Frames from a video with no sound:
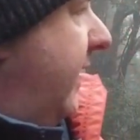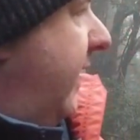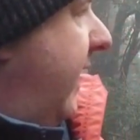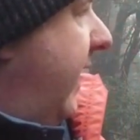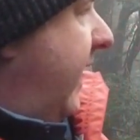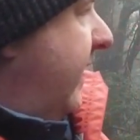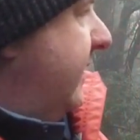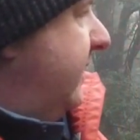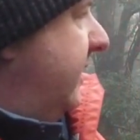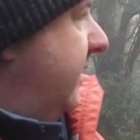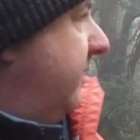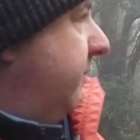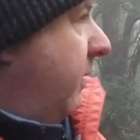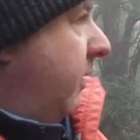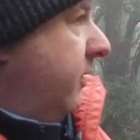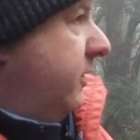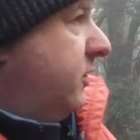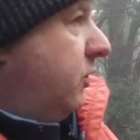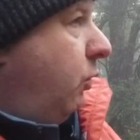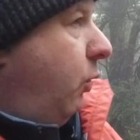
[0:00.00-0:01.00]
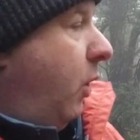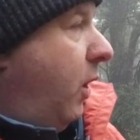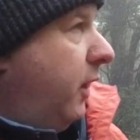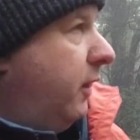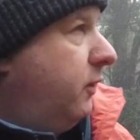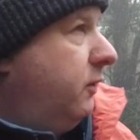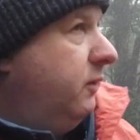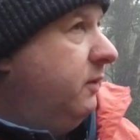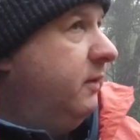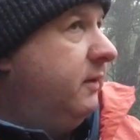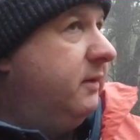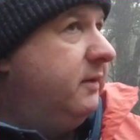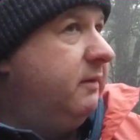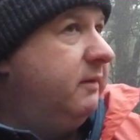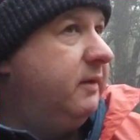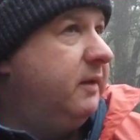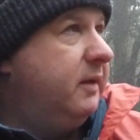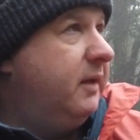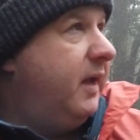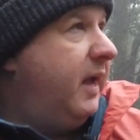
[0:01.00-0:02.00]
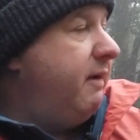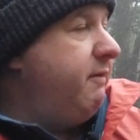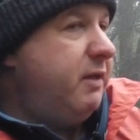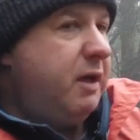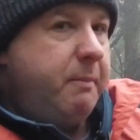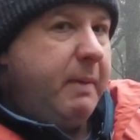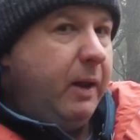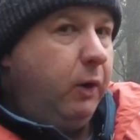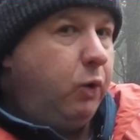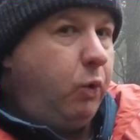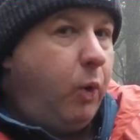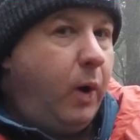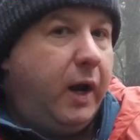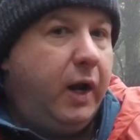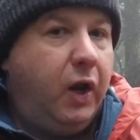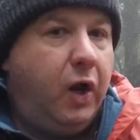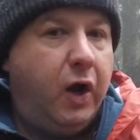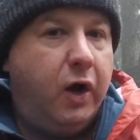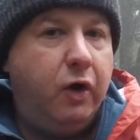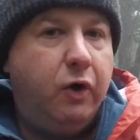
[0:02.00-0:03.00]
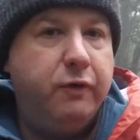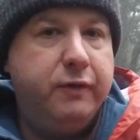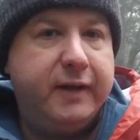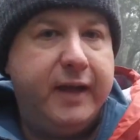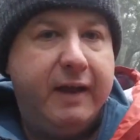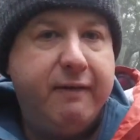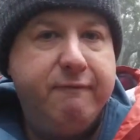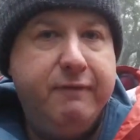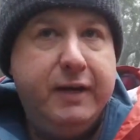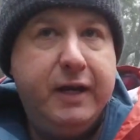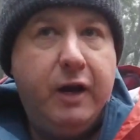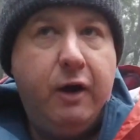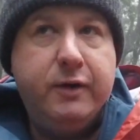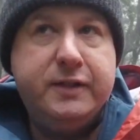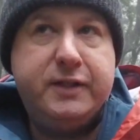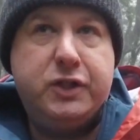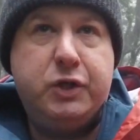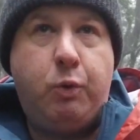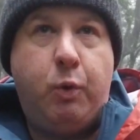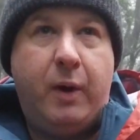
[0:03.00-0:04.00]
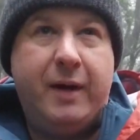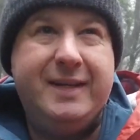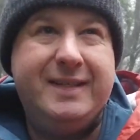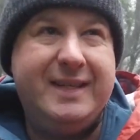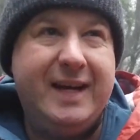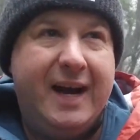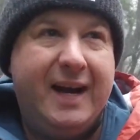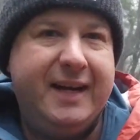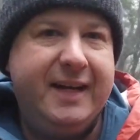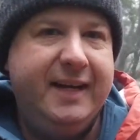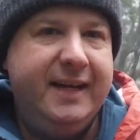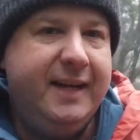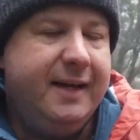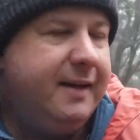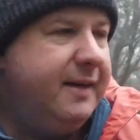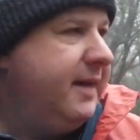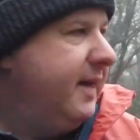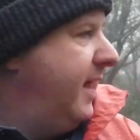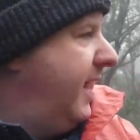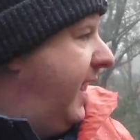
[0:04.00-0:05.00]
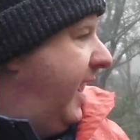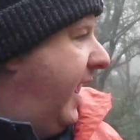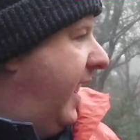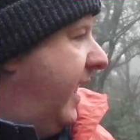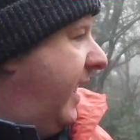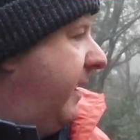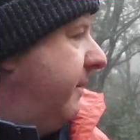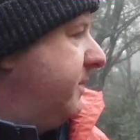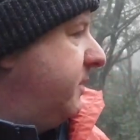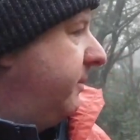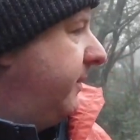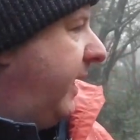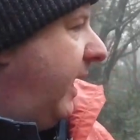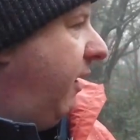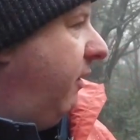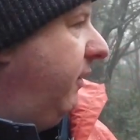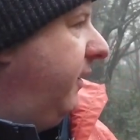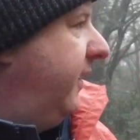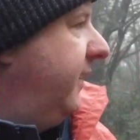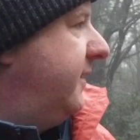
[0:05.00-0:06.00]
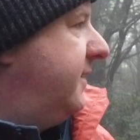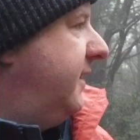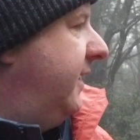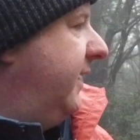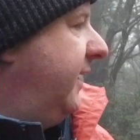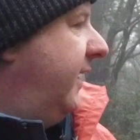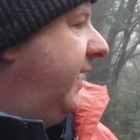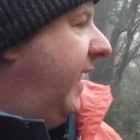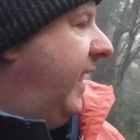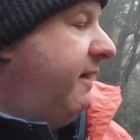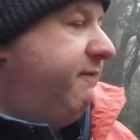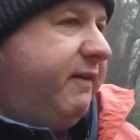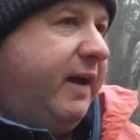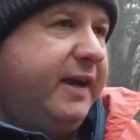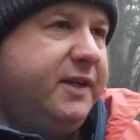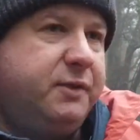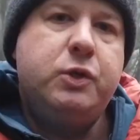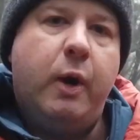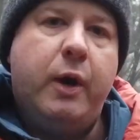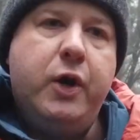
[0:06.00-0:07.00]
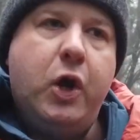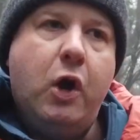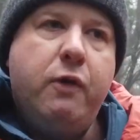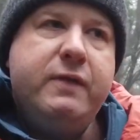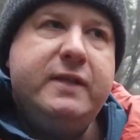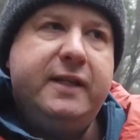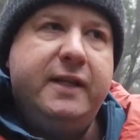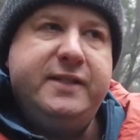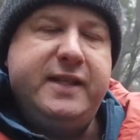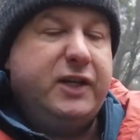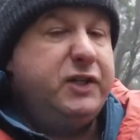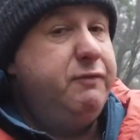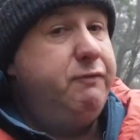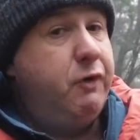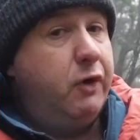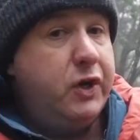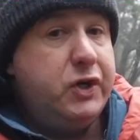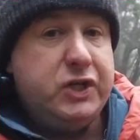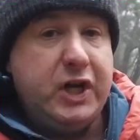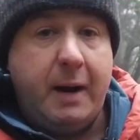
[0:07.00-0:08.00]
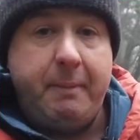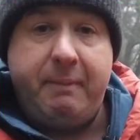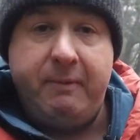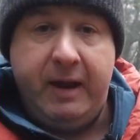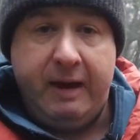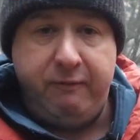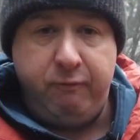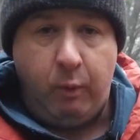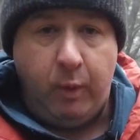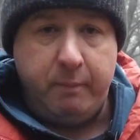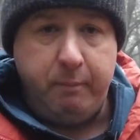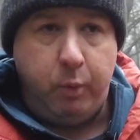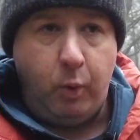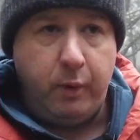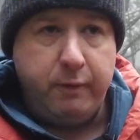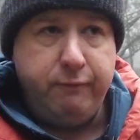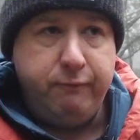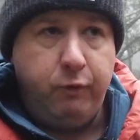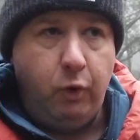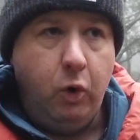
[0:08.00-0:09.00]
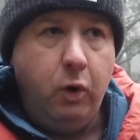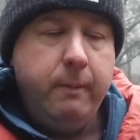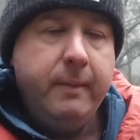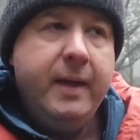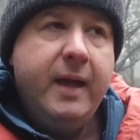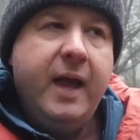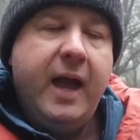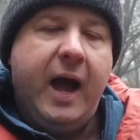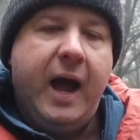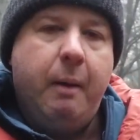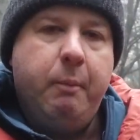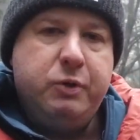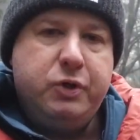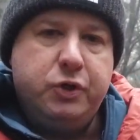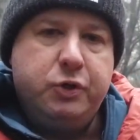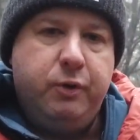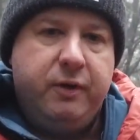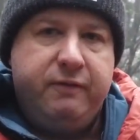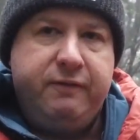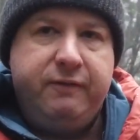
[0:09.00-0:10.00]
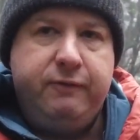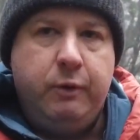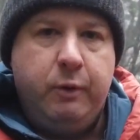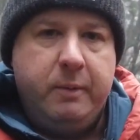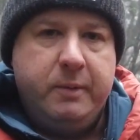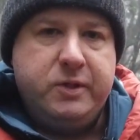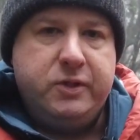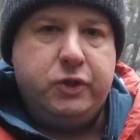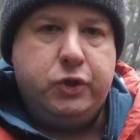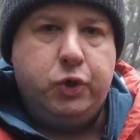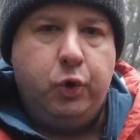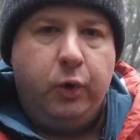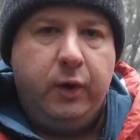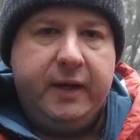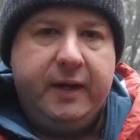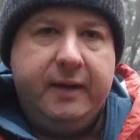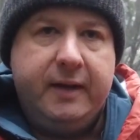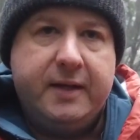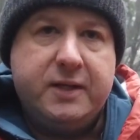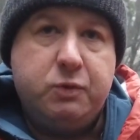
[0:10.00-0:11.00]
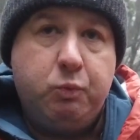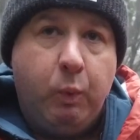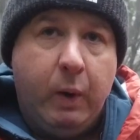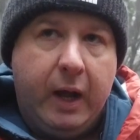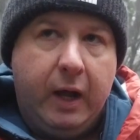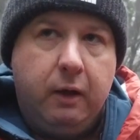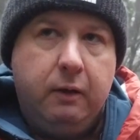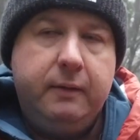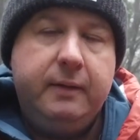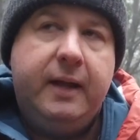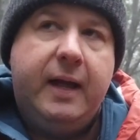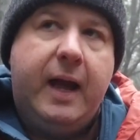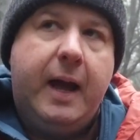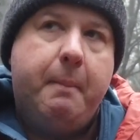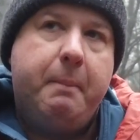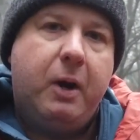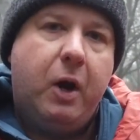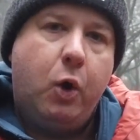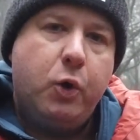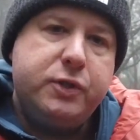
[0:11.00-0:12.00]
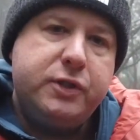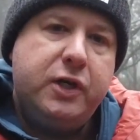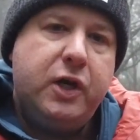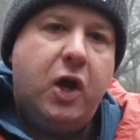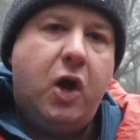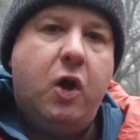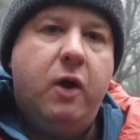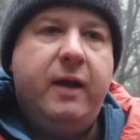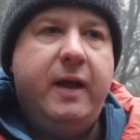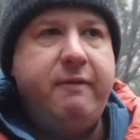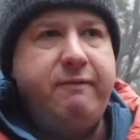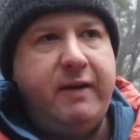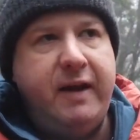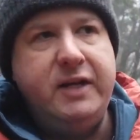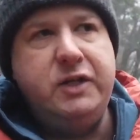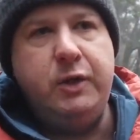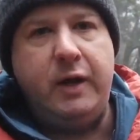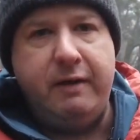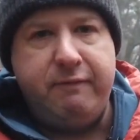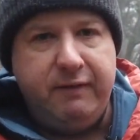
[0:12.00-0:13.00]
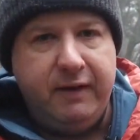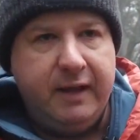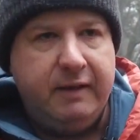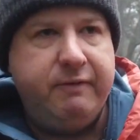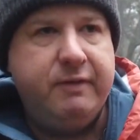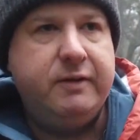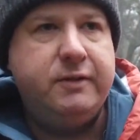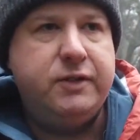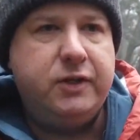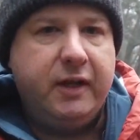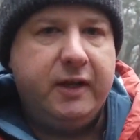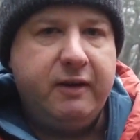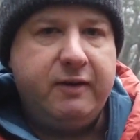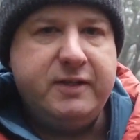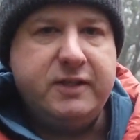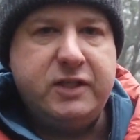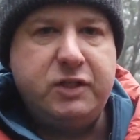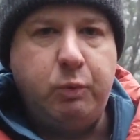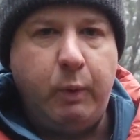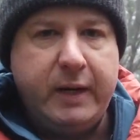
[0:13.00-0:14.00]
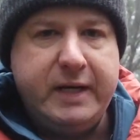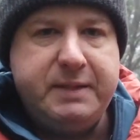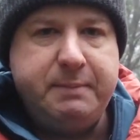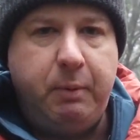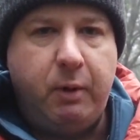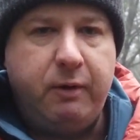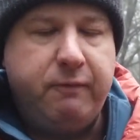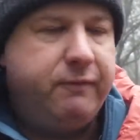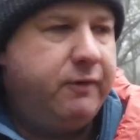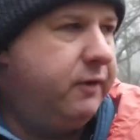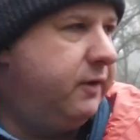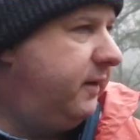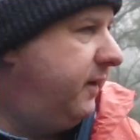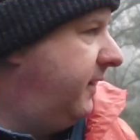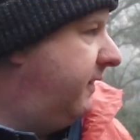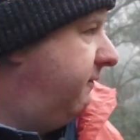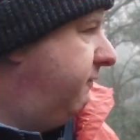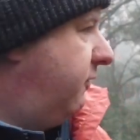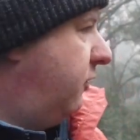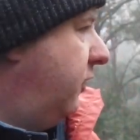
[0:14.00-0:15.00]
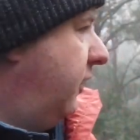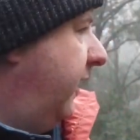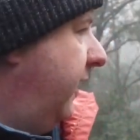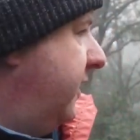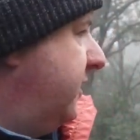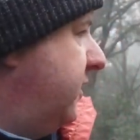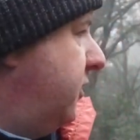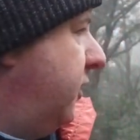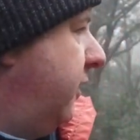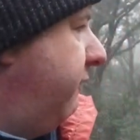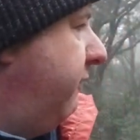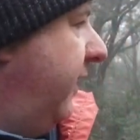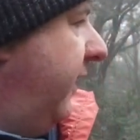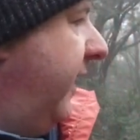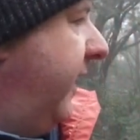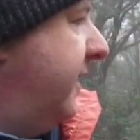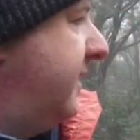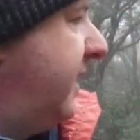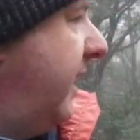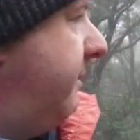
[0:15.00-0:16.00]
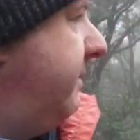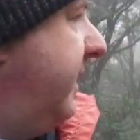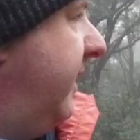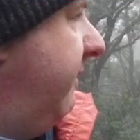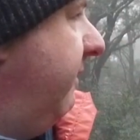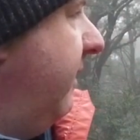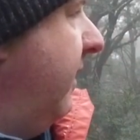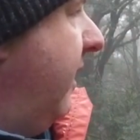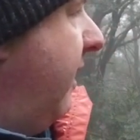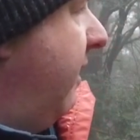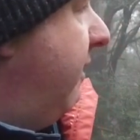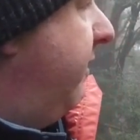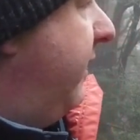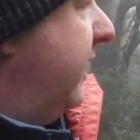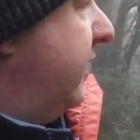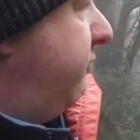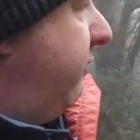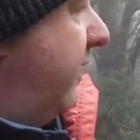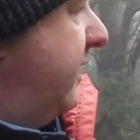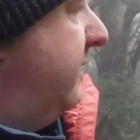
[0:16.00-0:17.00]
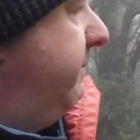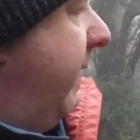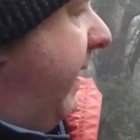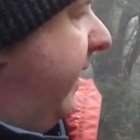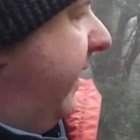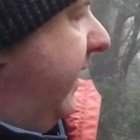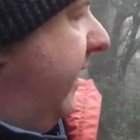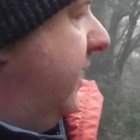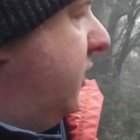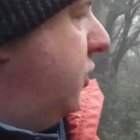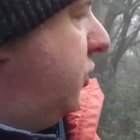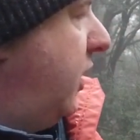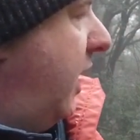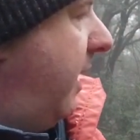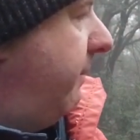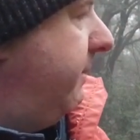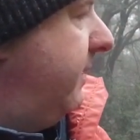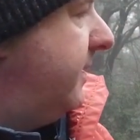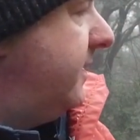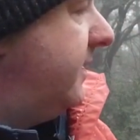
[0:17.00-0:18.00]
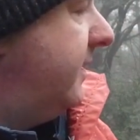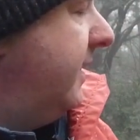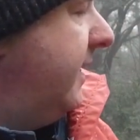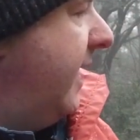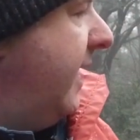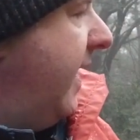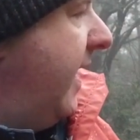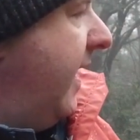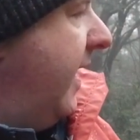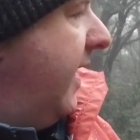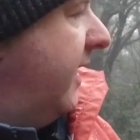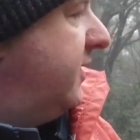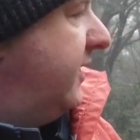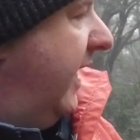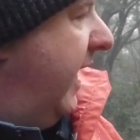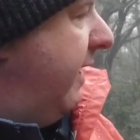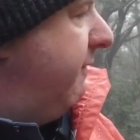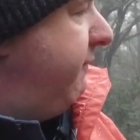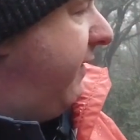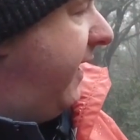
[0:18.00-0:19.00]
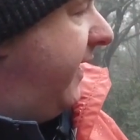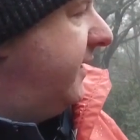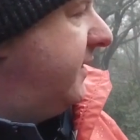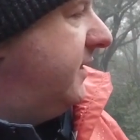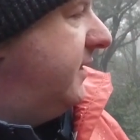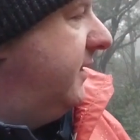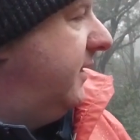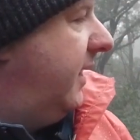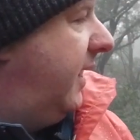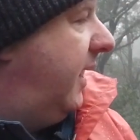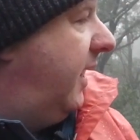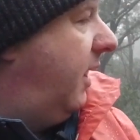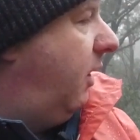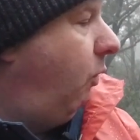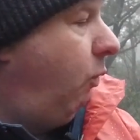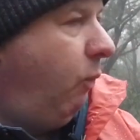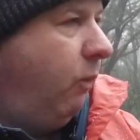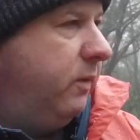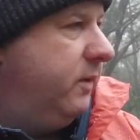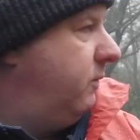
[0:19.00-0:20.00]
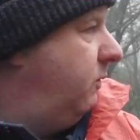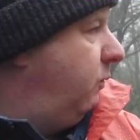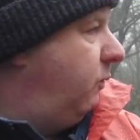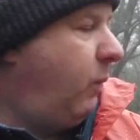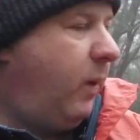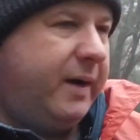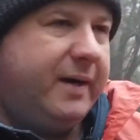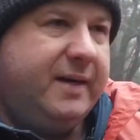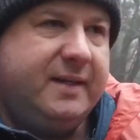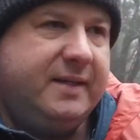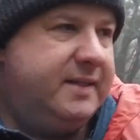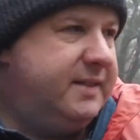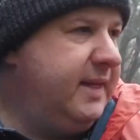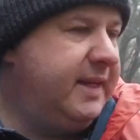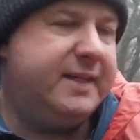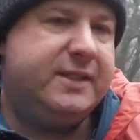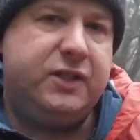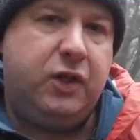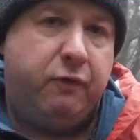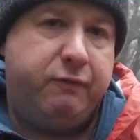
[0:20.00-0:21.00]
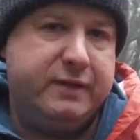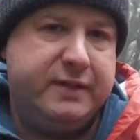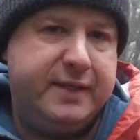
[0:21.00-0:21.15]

as I said, it's quite, even though it may look quite light on the video, it's actually quite dark in here. So I'm currently sitting at f8. So I know this lens is actually very sharp at f1.4, which I'll do in a few images shortly as well. But I also know f8 to f11 certainly is a sweet spot for a lens and certainly for landscape to get things front to back in sharpness. So f8, 1/6 of a